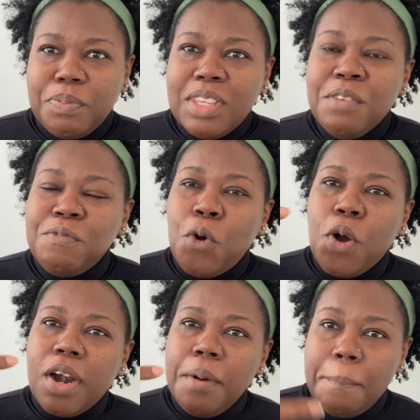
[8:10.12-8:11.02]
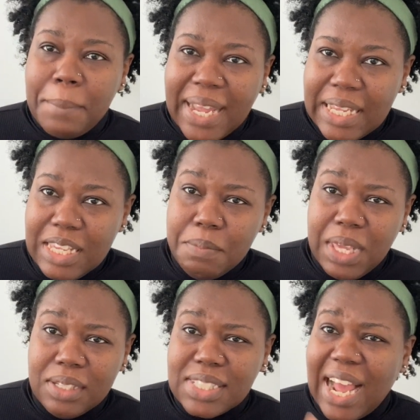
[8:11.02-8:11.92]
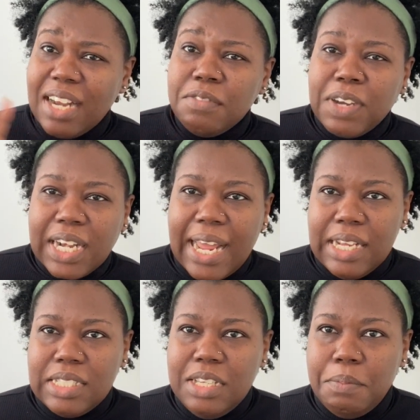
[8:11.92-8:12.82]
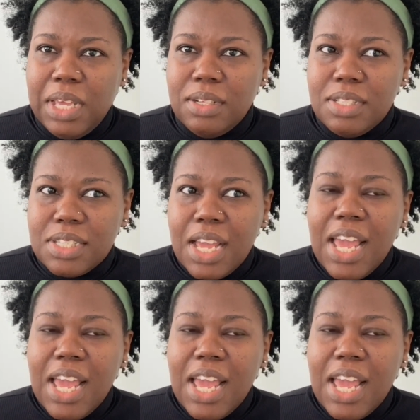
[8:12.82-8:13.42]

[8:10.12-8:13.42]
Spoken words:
for my emails and for client emails,